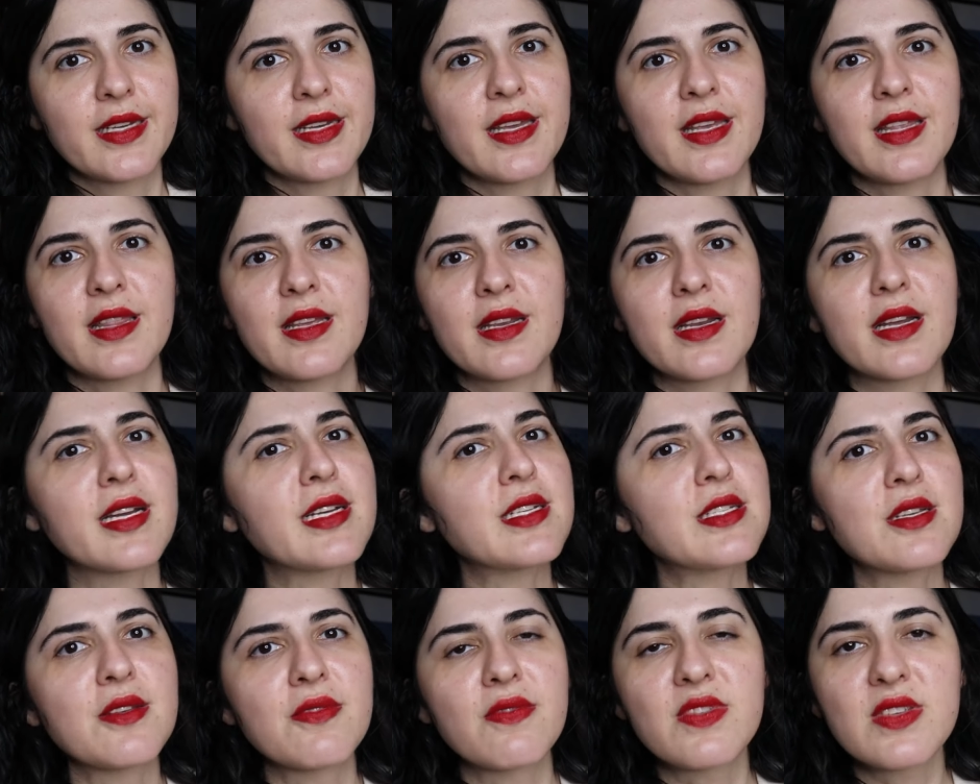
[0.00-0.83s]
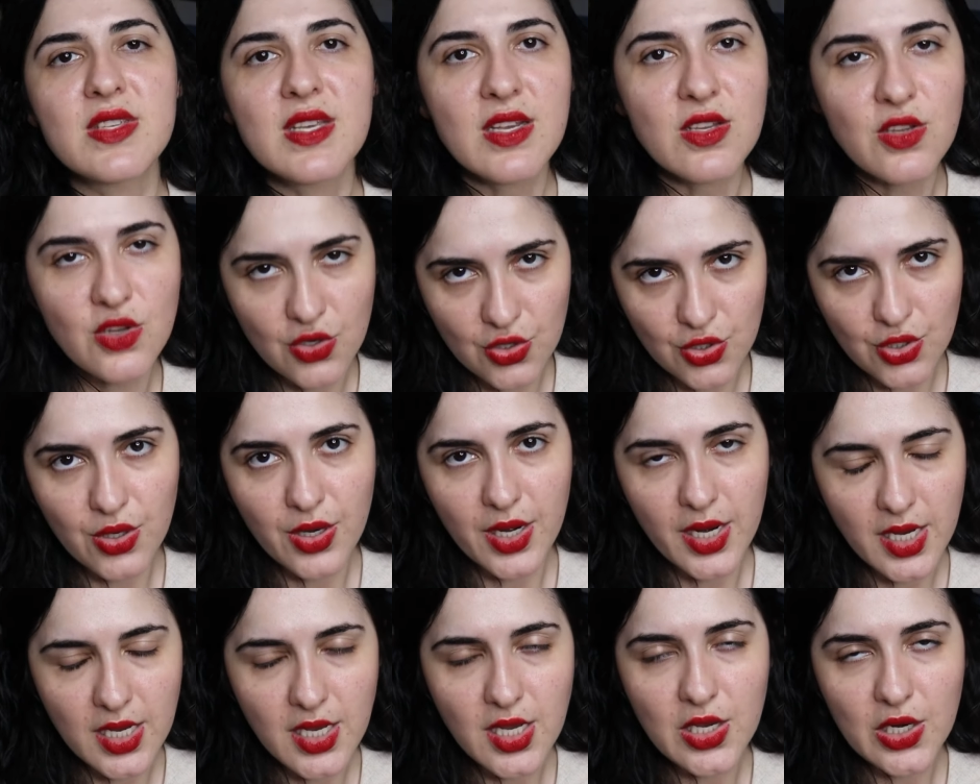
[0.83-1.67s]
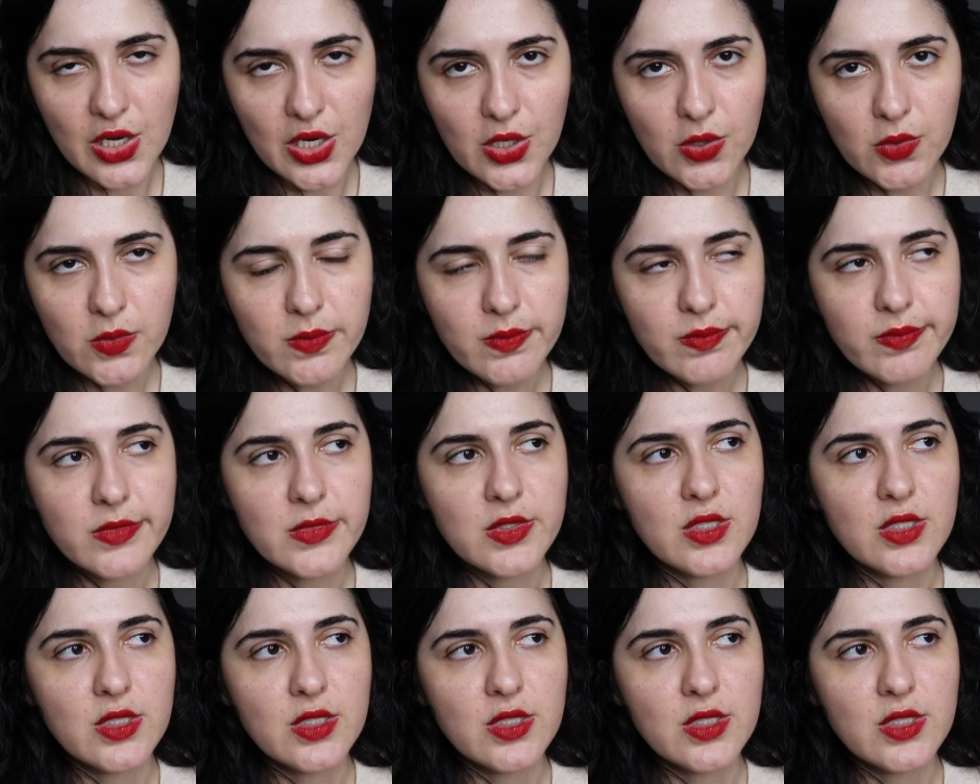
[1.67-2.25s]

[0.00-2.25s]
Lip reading: in the 19th century, you know?